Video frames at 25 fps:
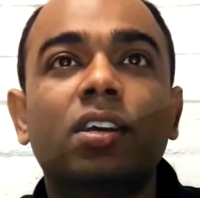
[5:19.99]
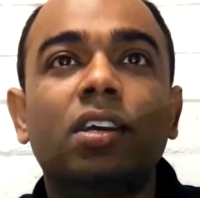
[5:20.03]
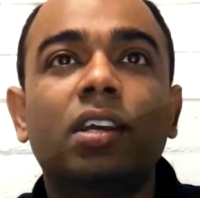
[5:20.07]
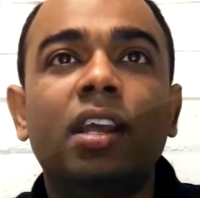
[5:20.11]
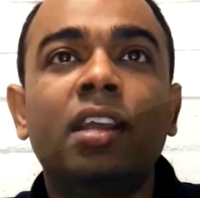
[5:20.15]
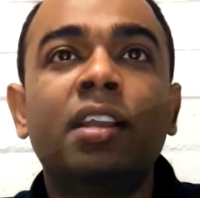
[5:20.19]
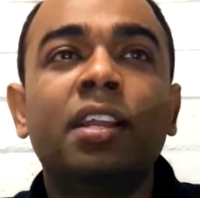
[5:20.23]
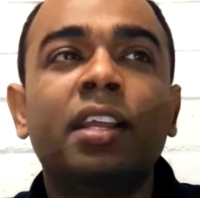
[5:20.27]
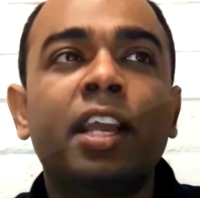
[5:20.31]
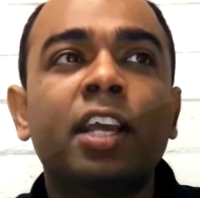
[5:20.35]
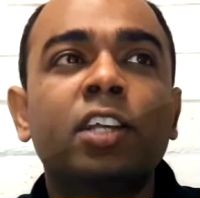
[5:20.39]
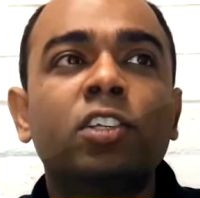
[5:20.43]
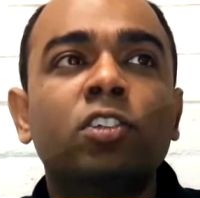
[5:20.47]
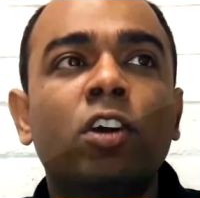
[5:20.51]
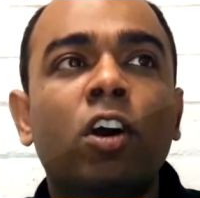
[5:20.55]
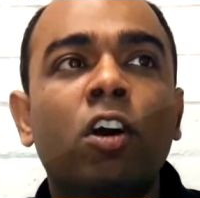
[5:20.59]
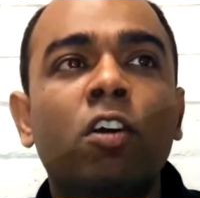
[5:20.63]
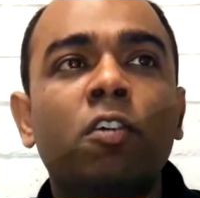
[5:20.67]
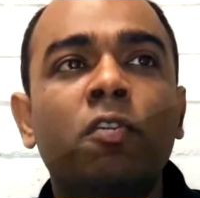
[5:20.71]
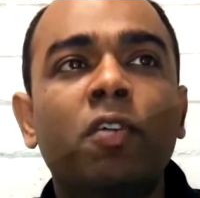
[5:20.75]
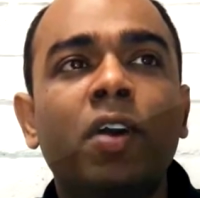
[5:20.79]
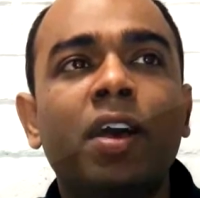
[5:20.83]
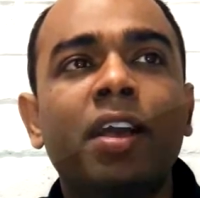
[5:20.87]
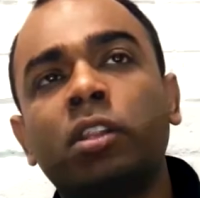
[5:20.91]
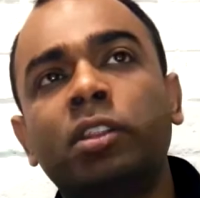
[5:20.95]
In case
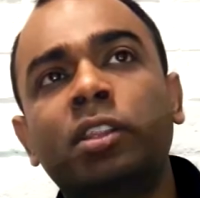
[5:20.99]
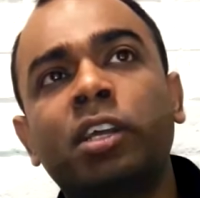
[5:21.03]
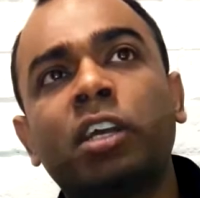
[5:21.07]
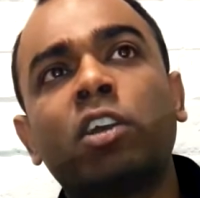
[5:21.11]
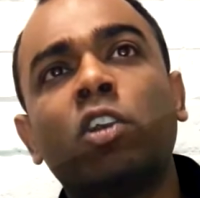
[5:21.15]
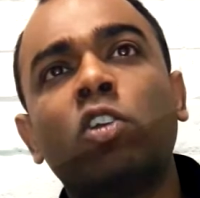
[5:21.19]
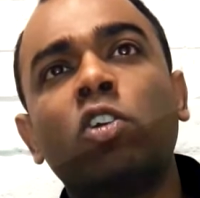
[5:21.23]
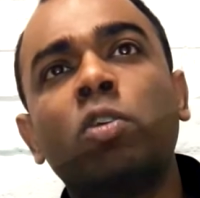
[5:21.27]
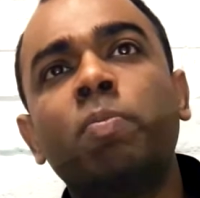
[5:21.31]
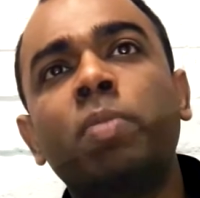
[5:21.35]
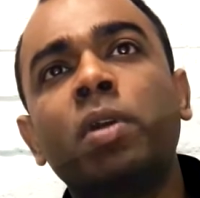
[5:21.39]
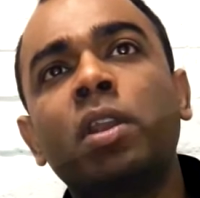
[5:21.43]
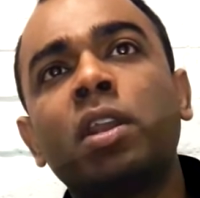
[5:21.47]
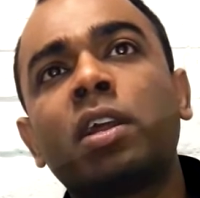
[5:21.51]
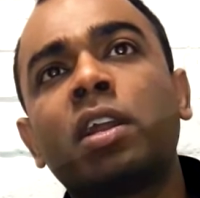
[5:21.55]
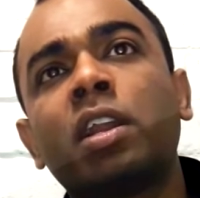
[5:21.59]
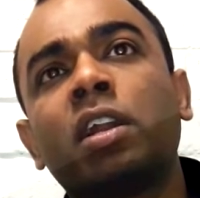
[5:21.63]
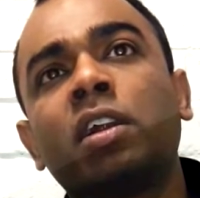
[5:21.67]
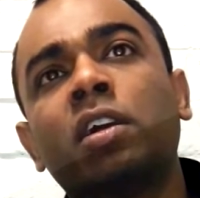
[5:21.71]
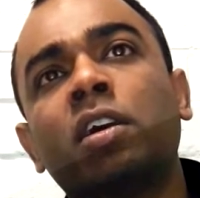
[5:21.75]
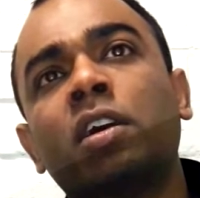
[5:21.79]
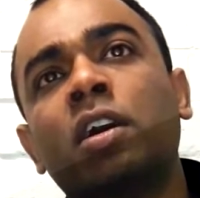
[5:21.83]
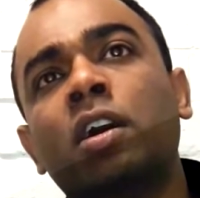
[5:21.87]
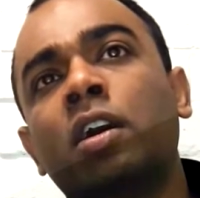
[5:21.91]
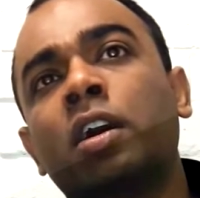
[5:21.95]
of the global
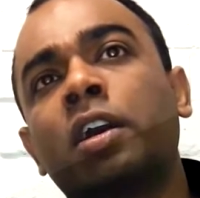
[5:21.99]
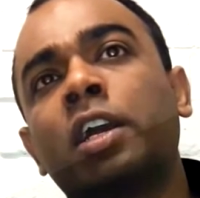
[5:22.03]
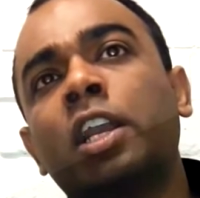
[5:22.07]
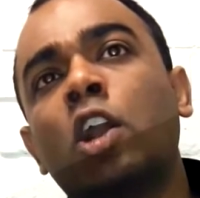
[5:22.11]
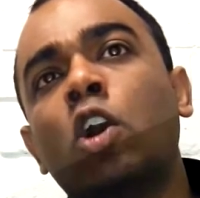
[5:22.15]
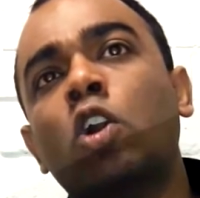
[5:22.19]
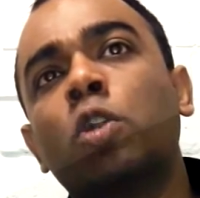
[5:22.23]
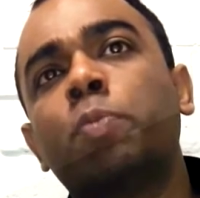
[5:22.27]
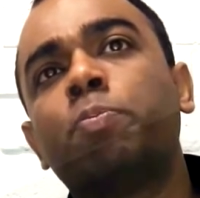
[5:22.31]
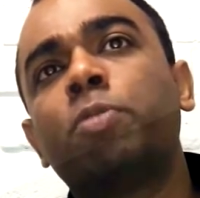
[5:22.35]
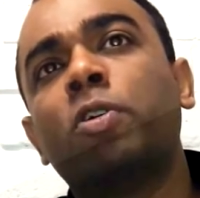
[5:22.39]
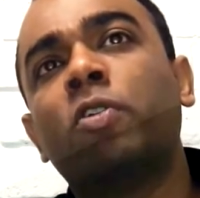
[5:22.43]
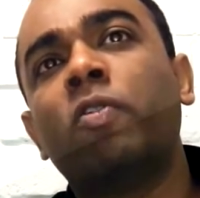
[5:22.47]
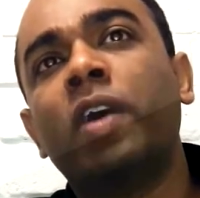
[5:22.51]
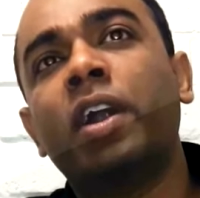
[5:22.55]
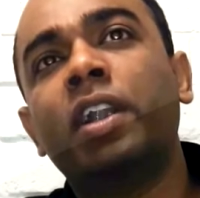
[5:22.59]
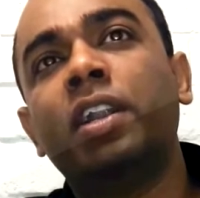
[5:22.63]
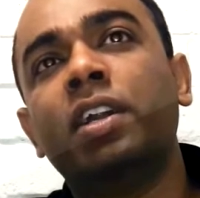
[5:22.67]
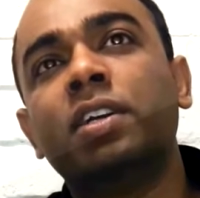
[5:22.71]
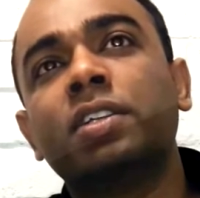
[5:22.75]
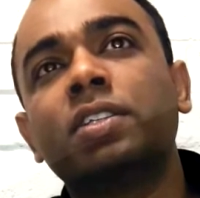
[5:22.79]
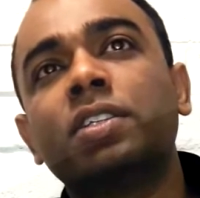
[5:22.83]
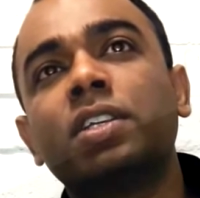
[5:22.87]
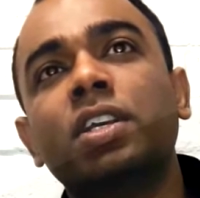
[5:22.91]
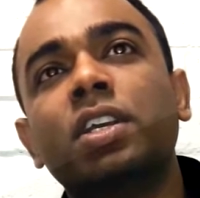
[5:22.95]
cloud
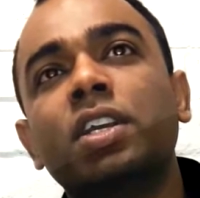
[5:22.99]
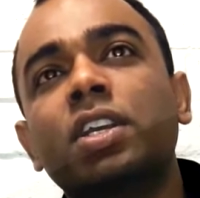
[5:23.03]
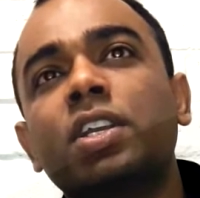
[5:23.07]
providers,